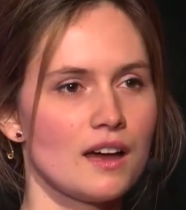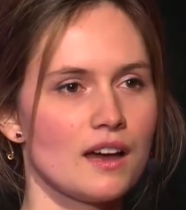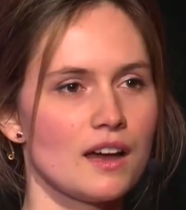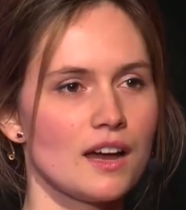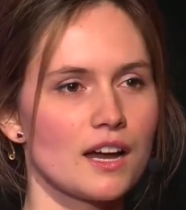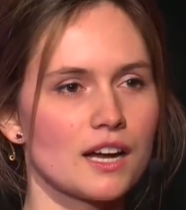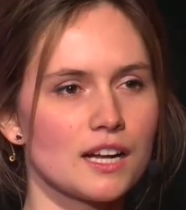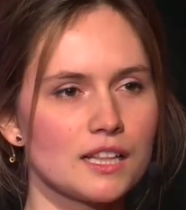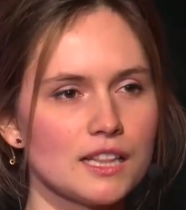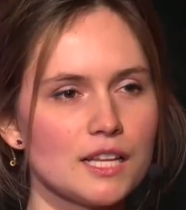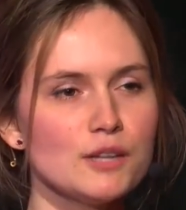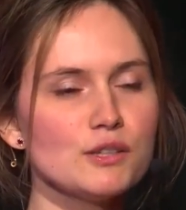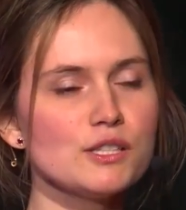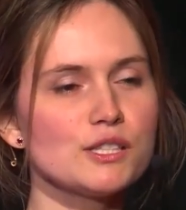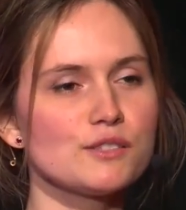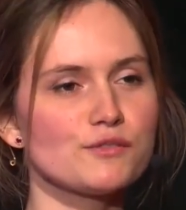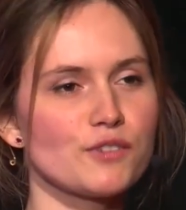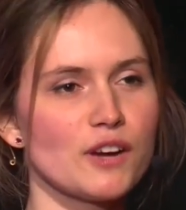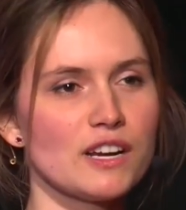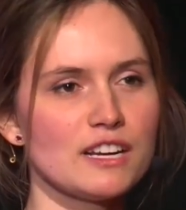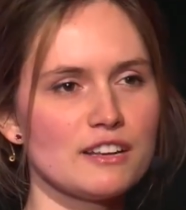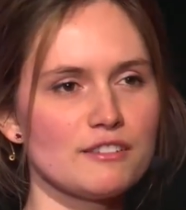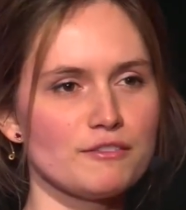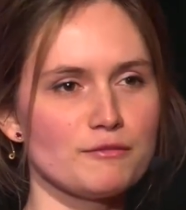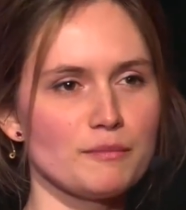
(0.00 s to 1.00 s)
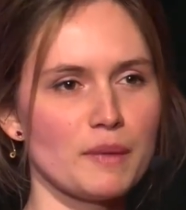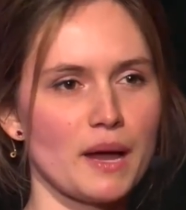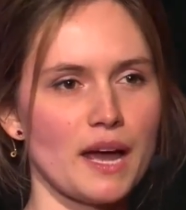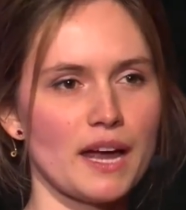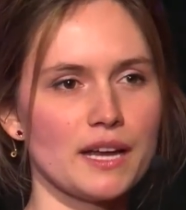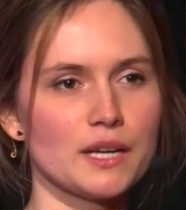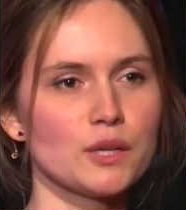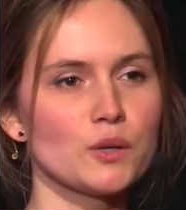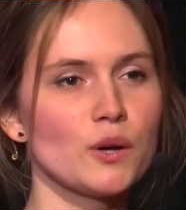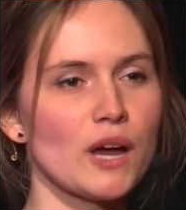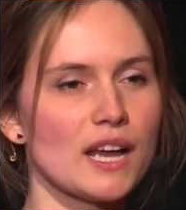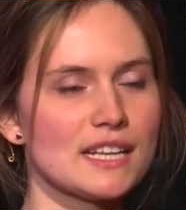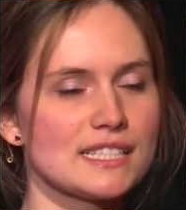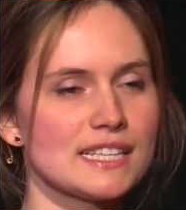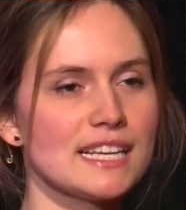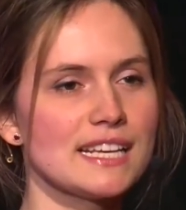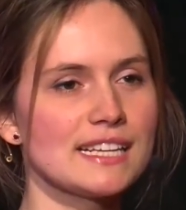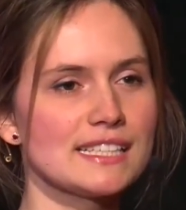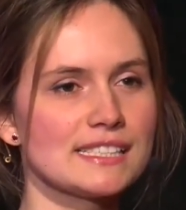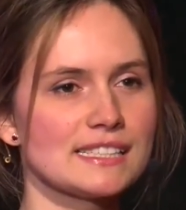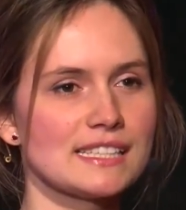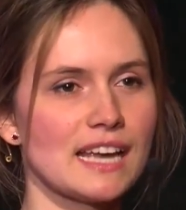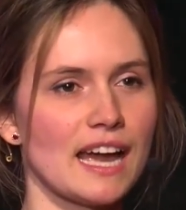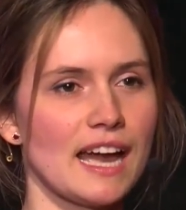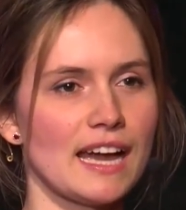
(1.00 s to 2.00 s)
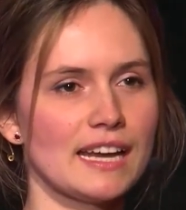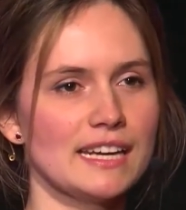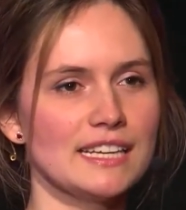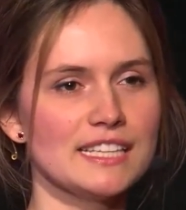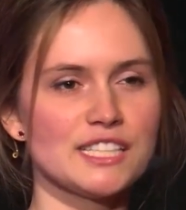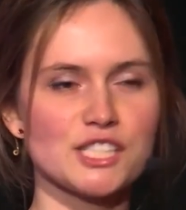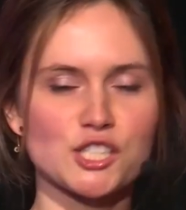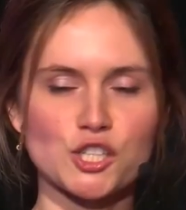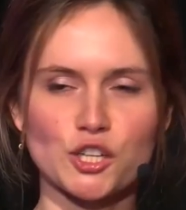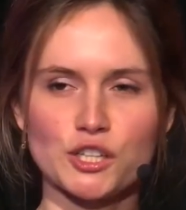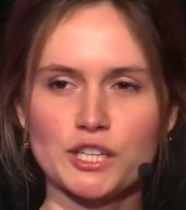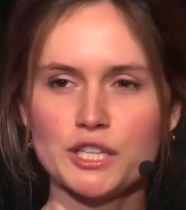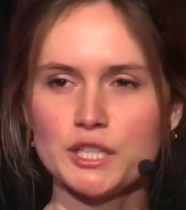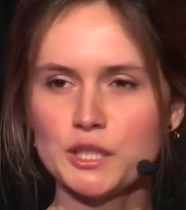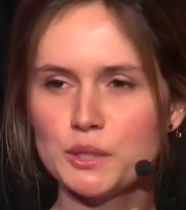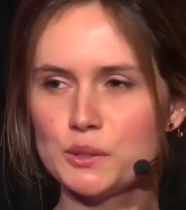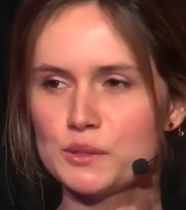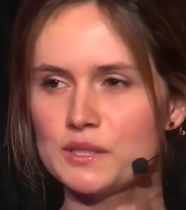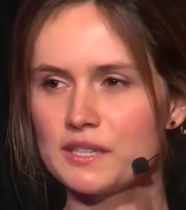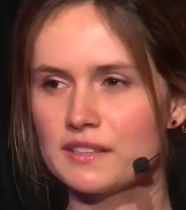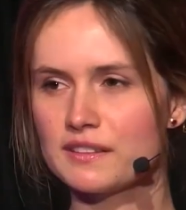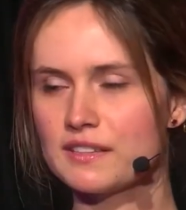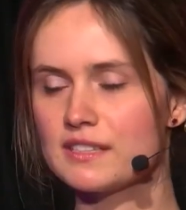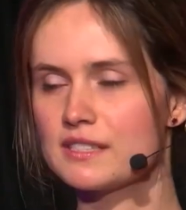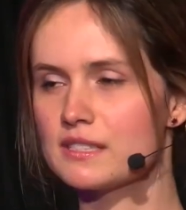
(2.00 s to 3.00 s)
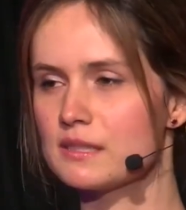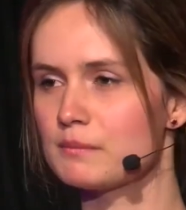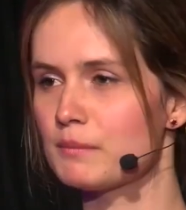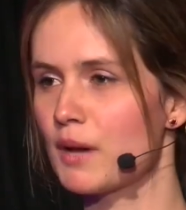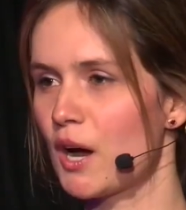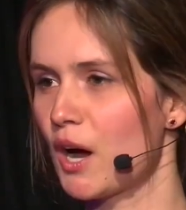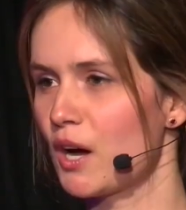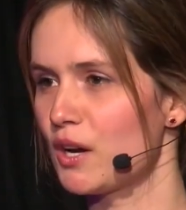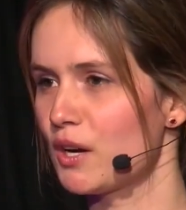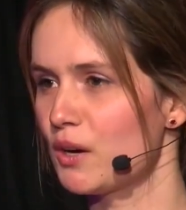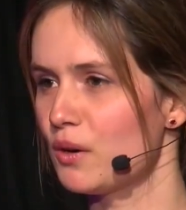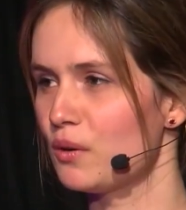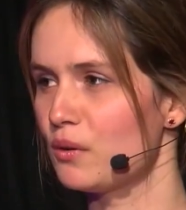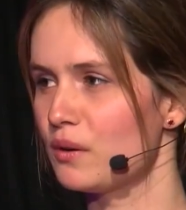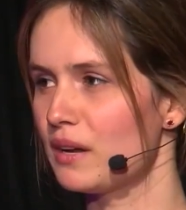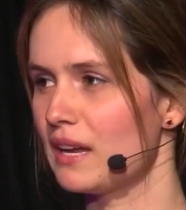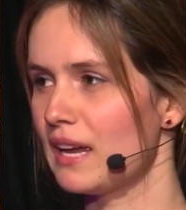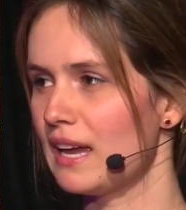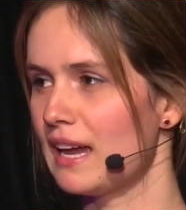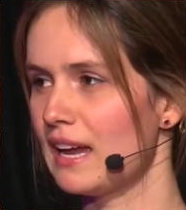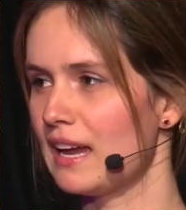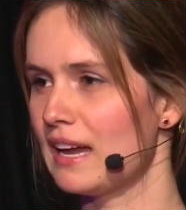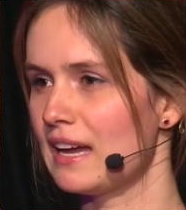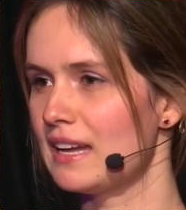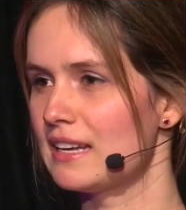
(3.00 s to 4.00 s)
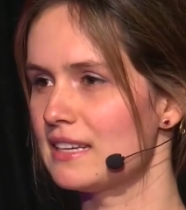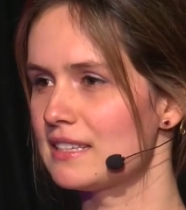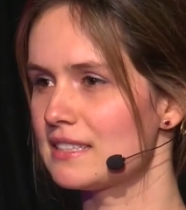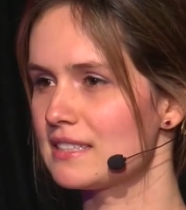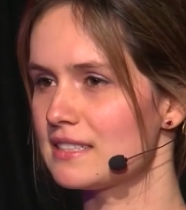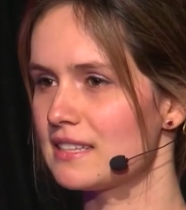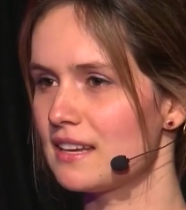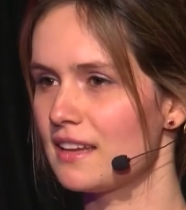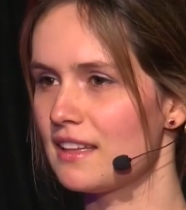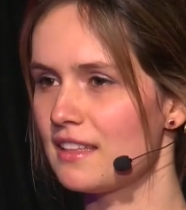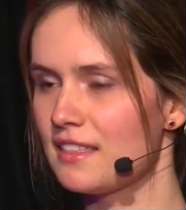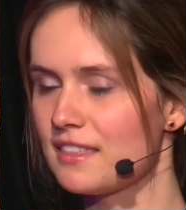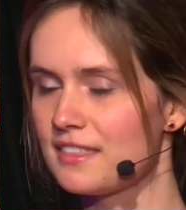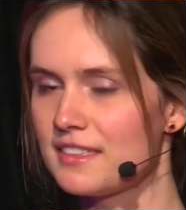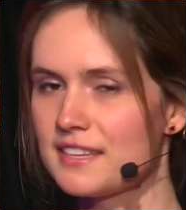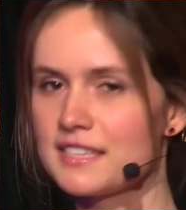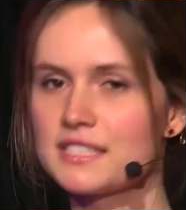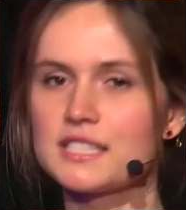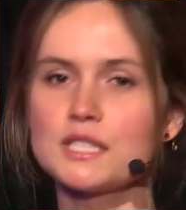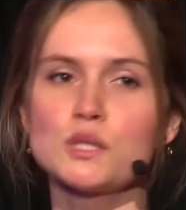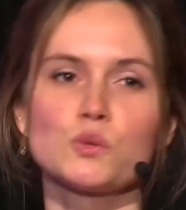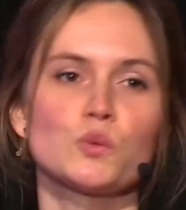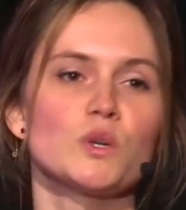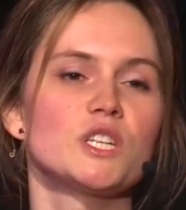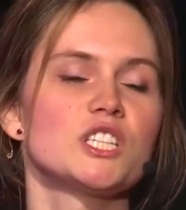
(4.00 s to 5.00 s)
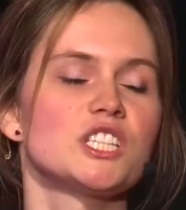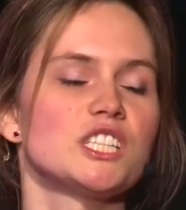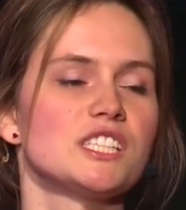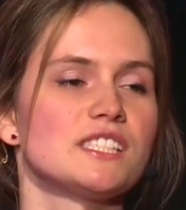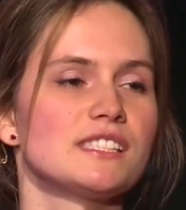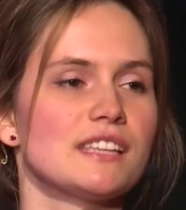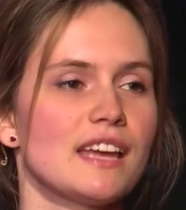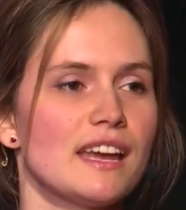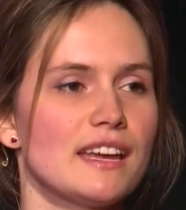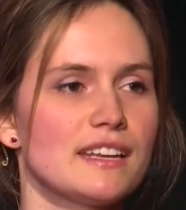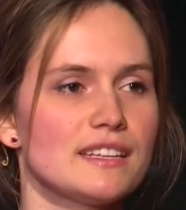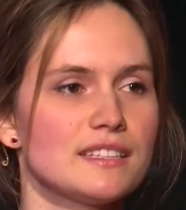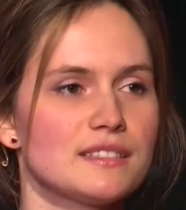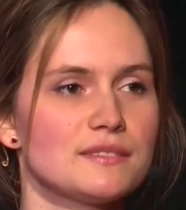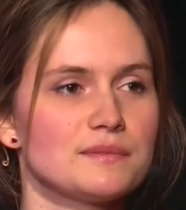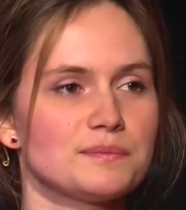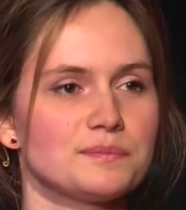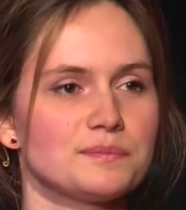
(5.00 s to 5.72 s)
A close friend of mine who has anxiety started using this motto, and this is what she said.